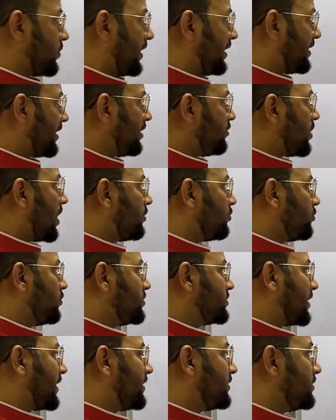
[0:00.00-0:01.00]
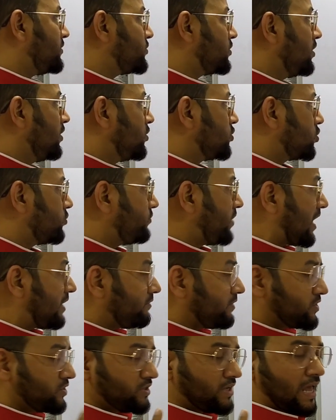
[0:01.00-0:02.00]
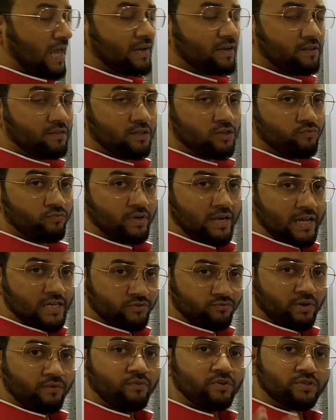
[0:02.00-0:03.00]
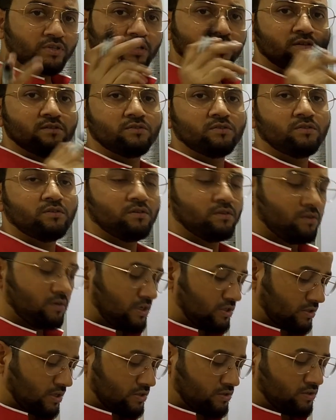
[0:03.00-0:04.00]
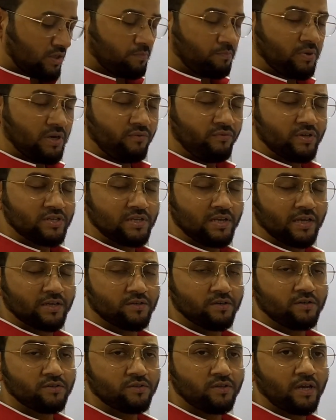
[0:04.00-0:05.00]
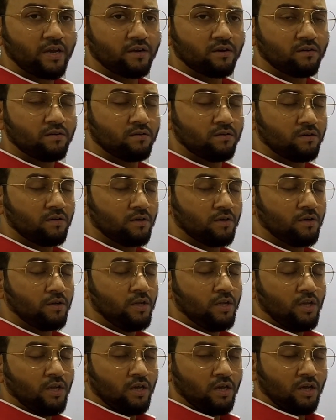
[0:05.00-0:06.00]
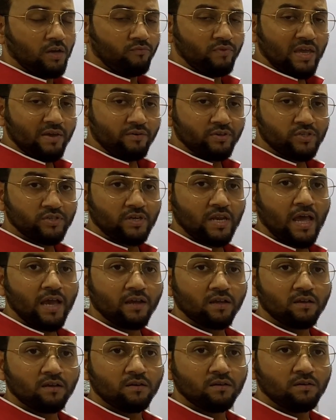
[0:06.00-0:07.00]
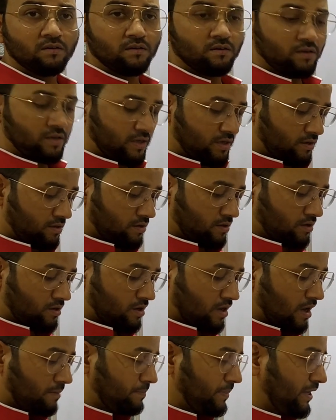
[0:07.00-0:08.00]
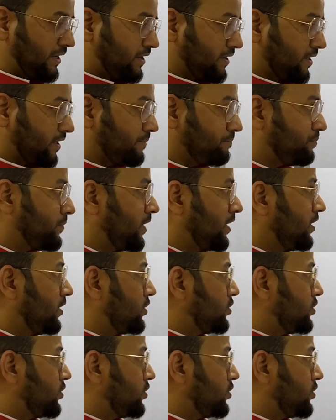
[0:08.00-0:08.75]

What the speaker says: So I'll tell you how to design this. So we have a stack in this one, as we have discussed in the previous lectures, that we have a stack in a PDA.